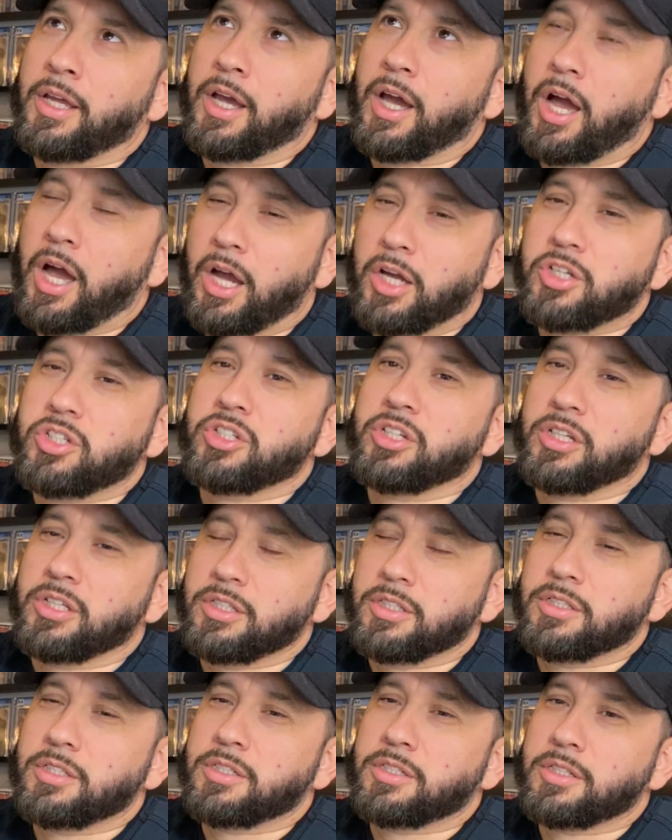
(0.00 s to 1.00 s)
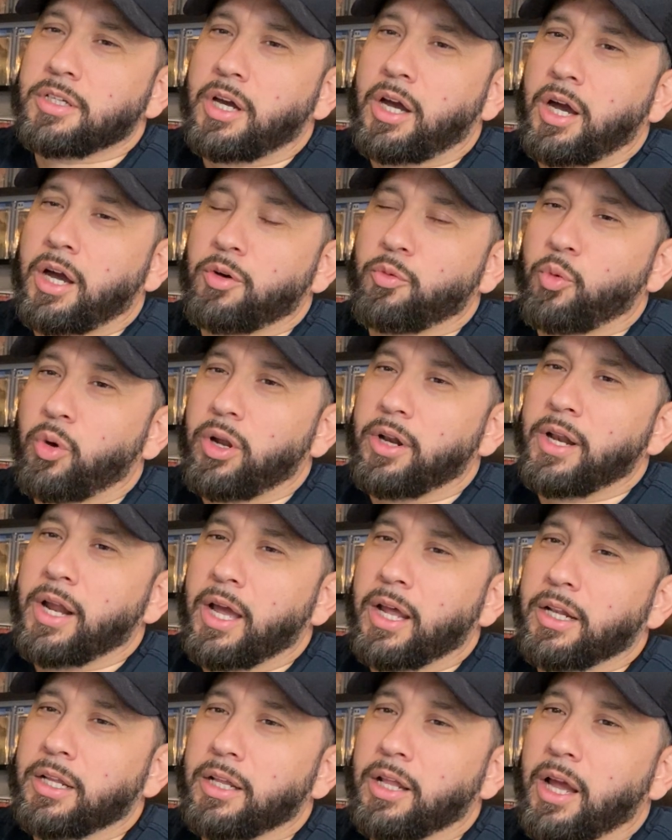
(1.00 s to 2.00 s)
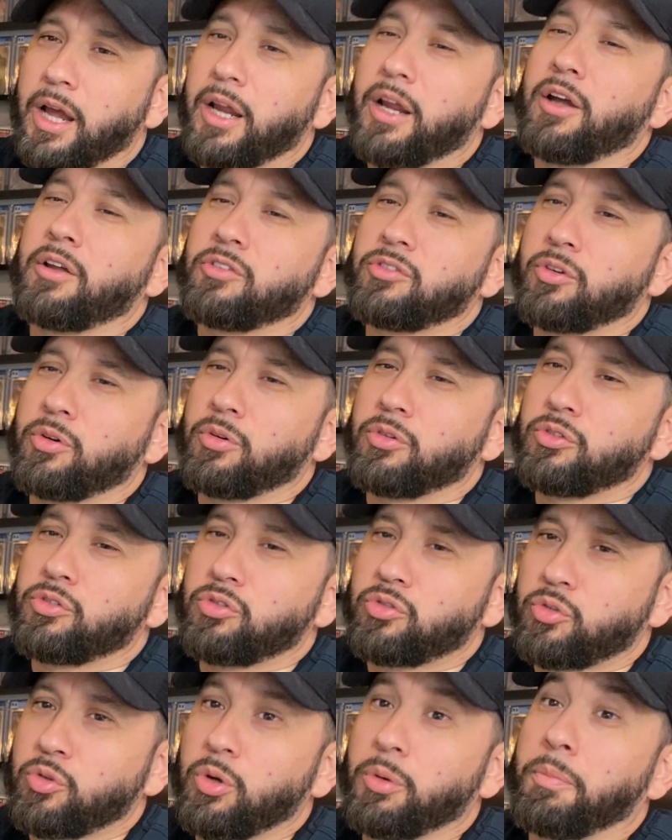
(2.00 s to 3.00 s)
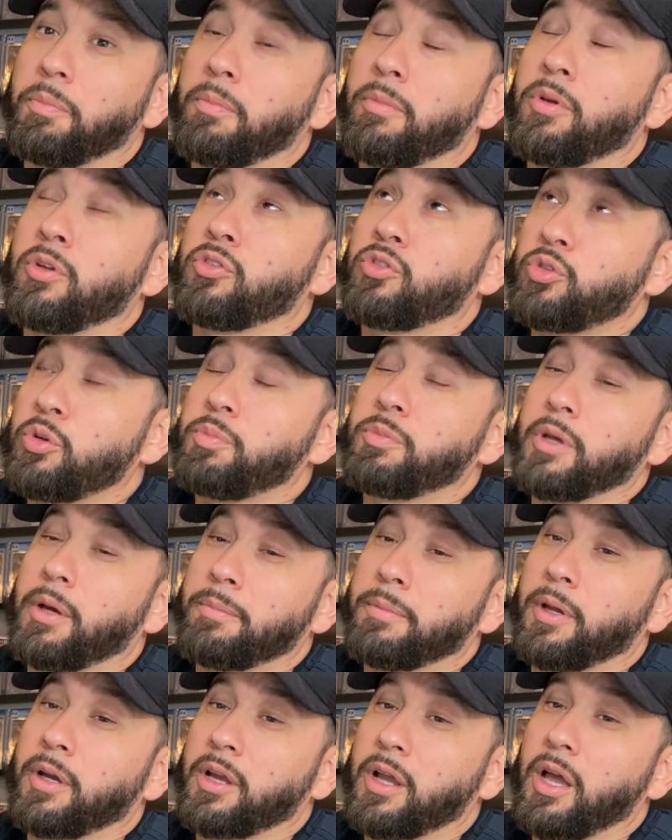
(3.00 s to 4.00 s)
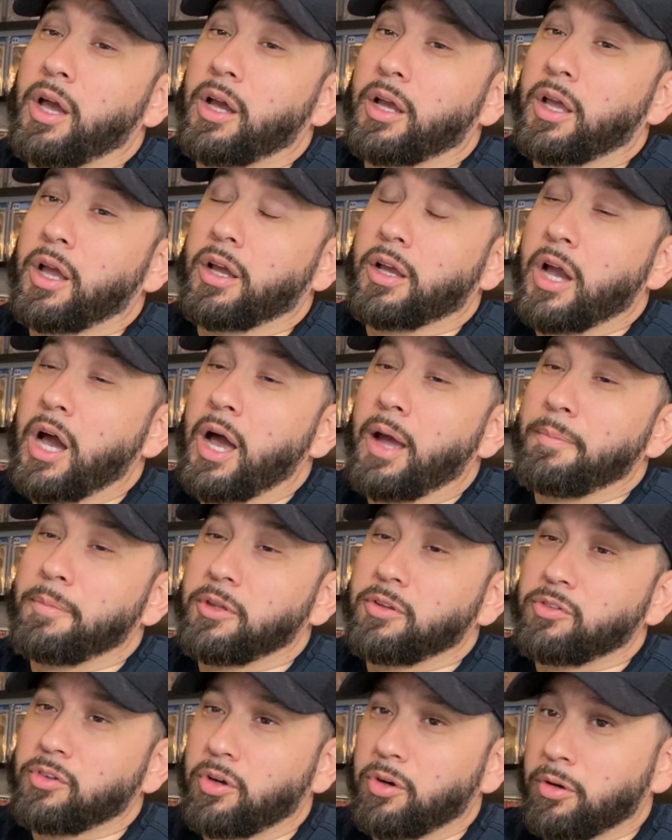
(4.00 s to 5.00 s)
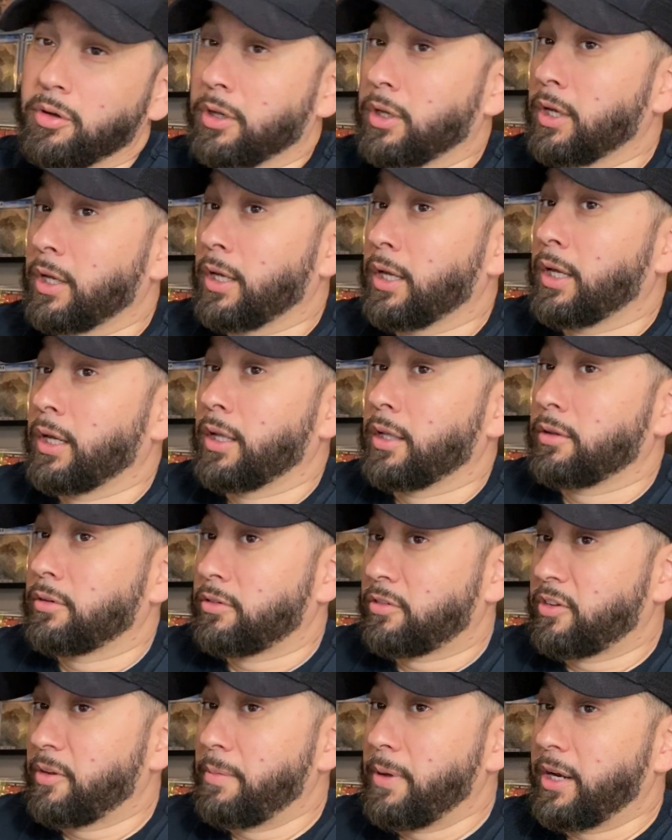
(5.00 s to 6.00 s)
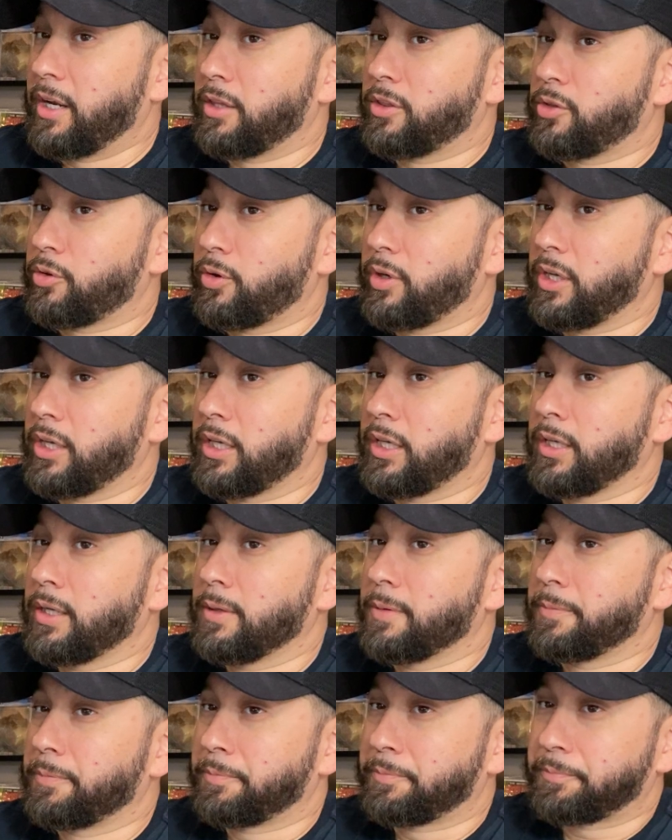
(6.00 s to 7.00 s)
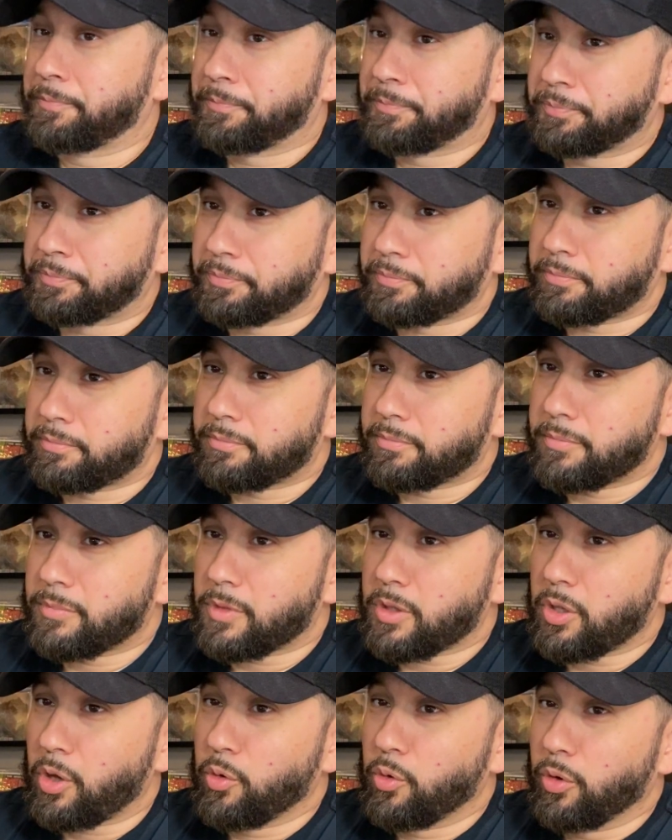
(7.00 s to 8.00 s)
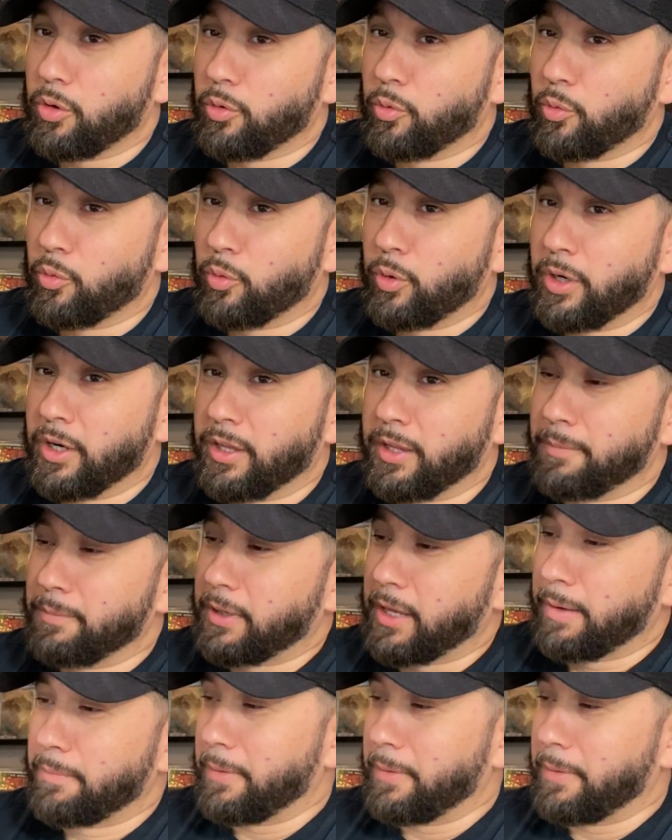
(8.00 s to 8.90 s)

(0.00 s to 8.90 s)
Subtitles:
auctions on Whatnot, I also souped up a copy. So submitted 3. One of them came